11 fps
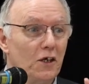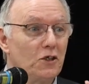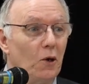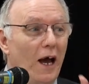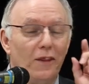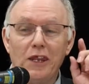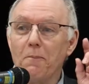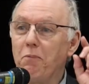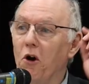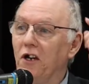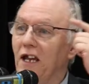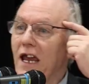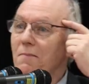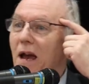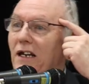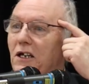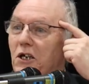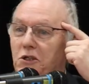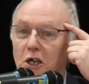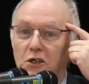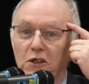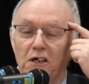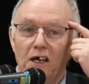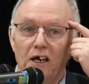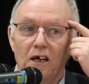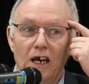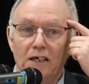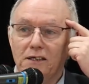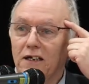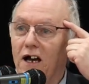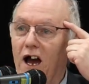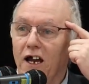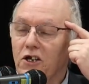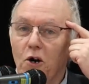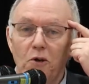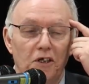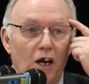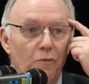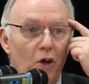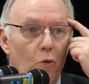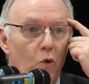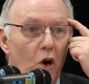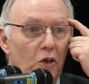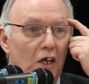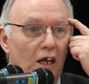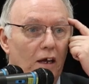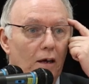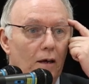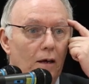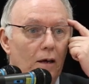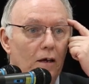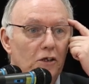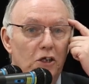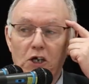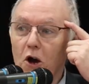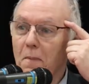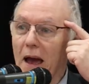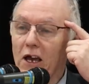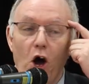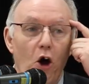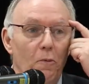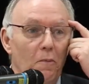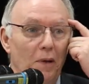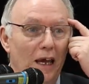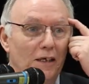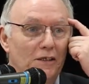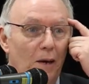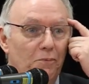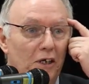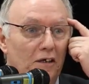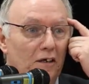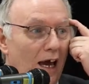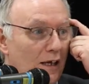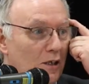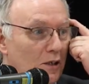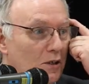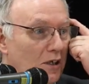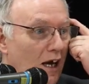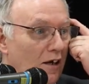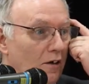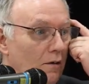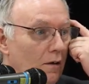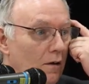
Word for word: So at that point, he made a decision. He said, I know that I'm not worthy to go back home and be accepted as his son.